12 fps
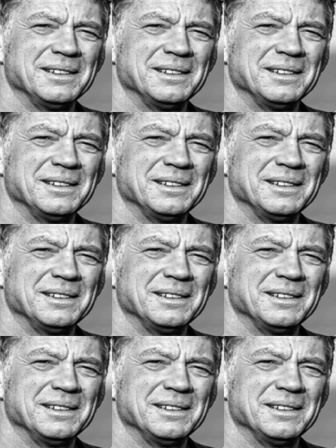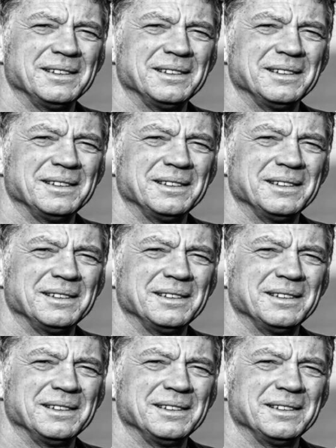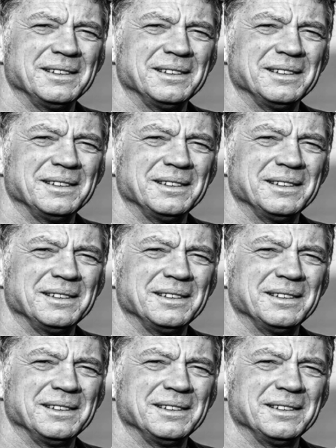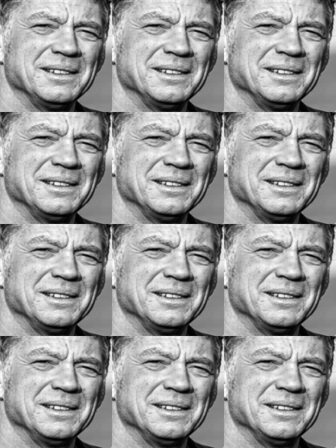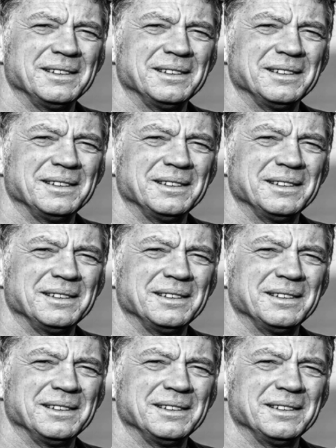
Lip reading: [no speech]